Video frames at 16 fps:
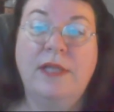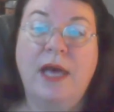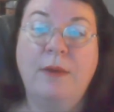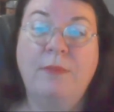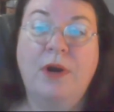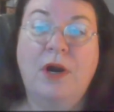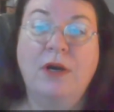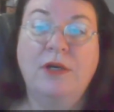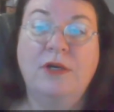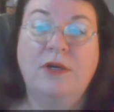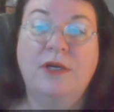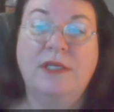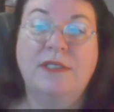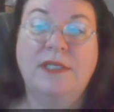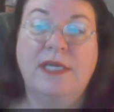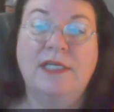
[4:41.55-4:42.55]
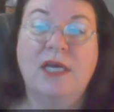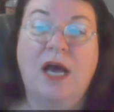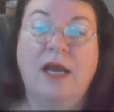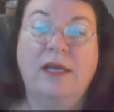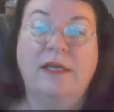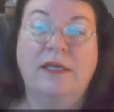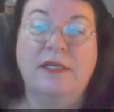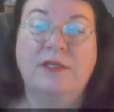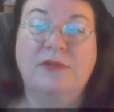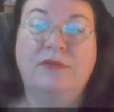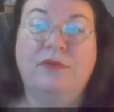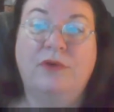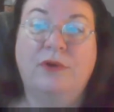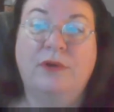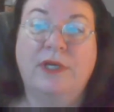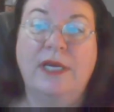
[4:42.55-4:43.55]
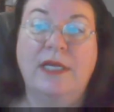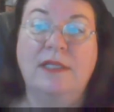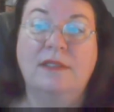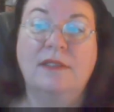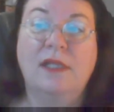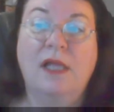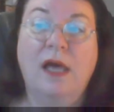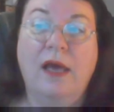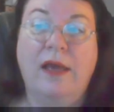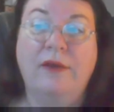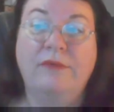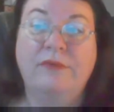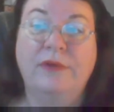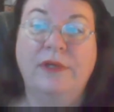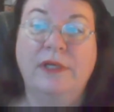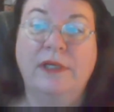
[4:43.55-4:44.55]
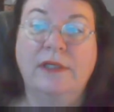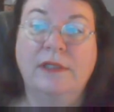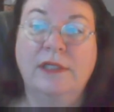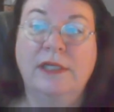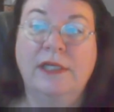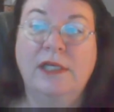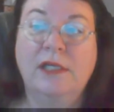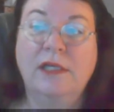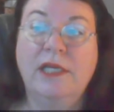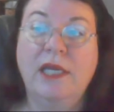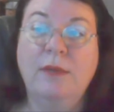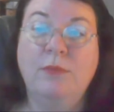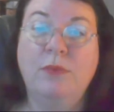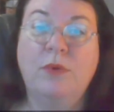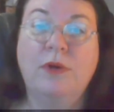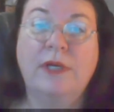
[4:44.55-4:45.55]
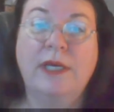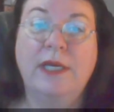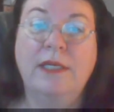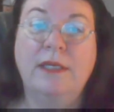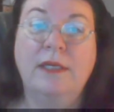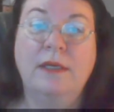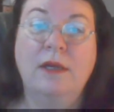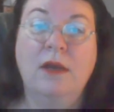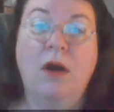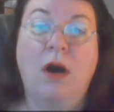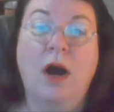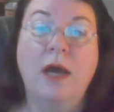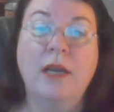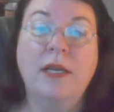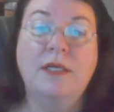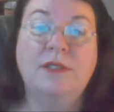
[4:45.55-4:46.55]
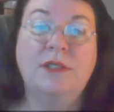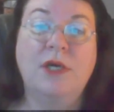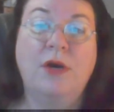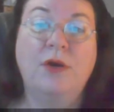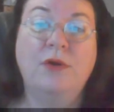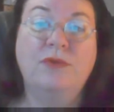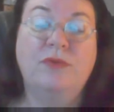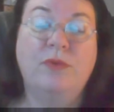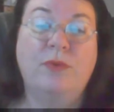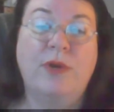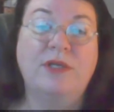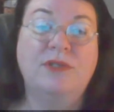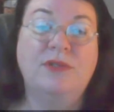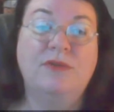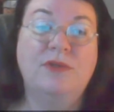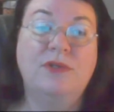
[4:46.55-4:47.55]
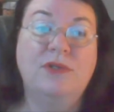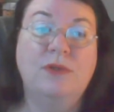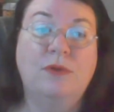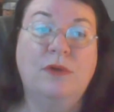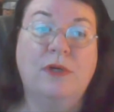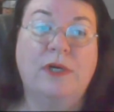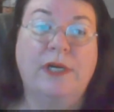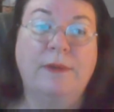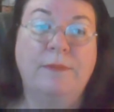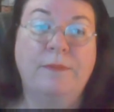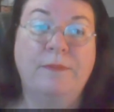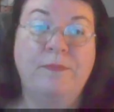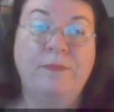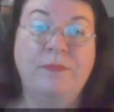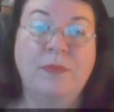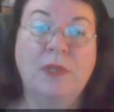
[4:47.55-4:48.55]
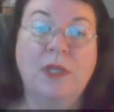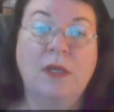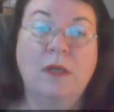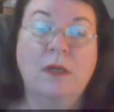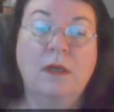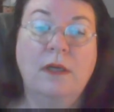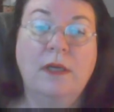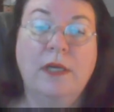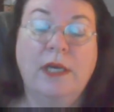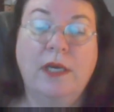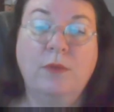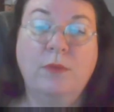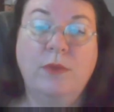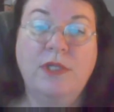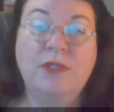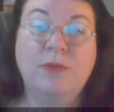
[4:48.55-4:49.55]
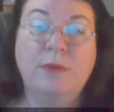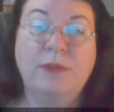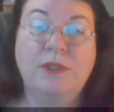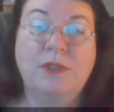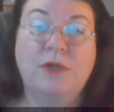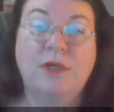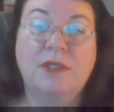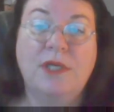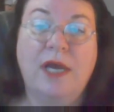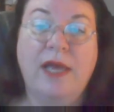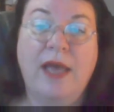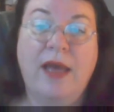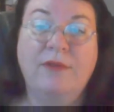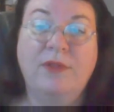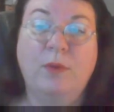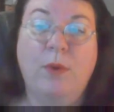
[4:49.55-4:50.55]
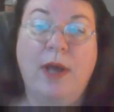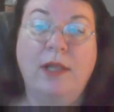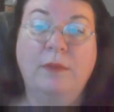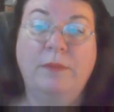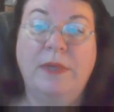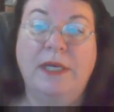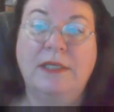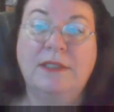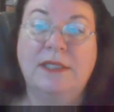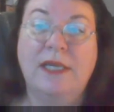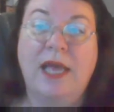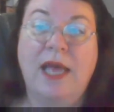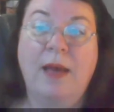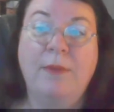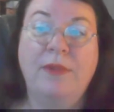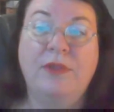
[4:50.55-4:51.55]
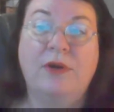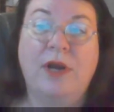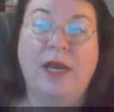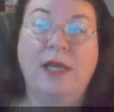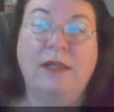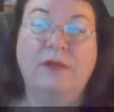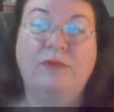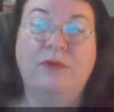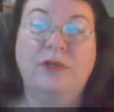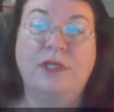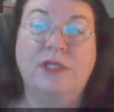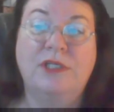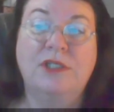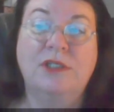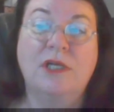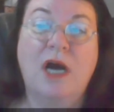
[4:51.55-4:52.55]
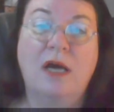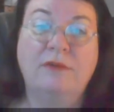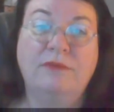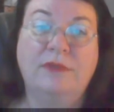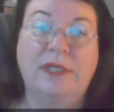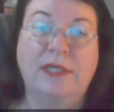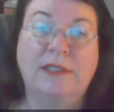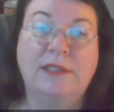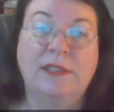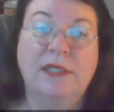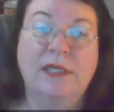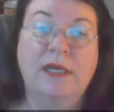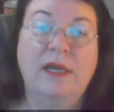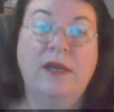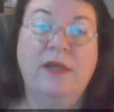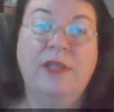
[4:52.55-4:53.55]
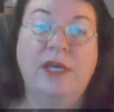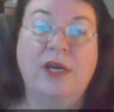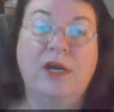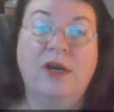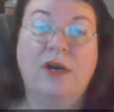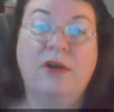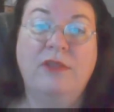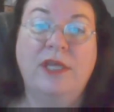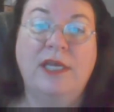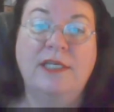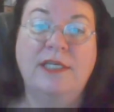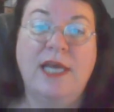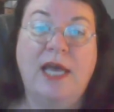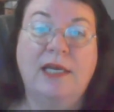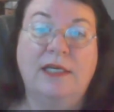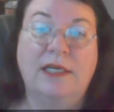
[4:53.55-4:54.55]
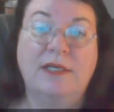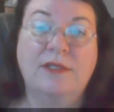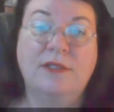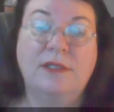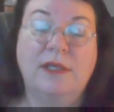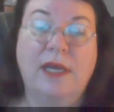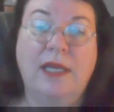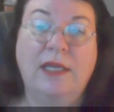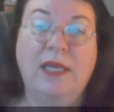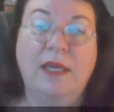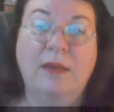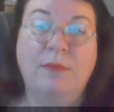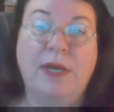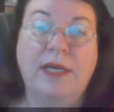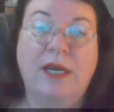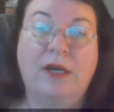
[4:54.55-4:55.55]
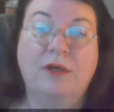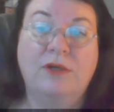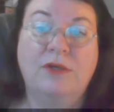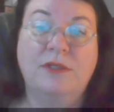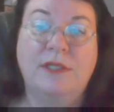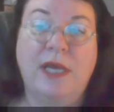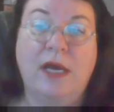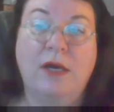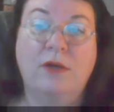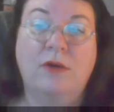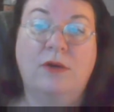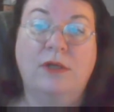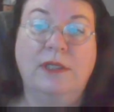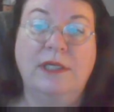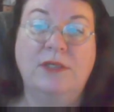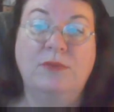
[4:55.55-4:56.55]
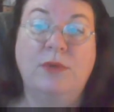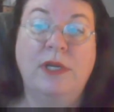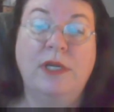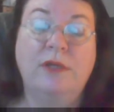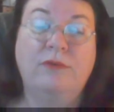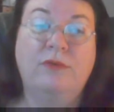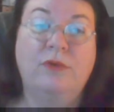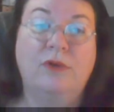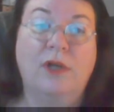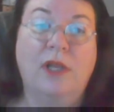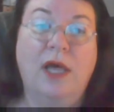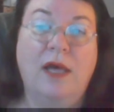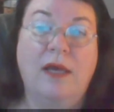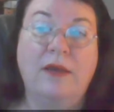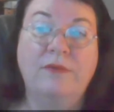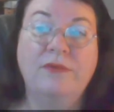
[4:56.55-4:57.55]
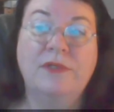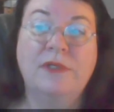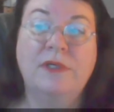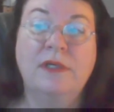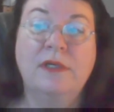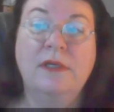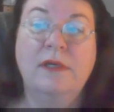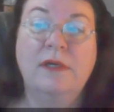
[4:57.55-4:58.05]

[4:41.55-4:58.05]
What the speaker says: That partner is the antagonist for Ken's life. He'll keep poor Ken on his toes for the rest of the story. In Windswept Shores, I have the wild pigs inhabit their island for additional conflict. They are the antagonist and keep my characters down, or at least running for their lives.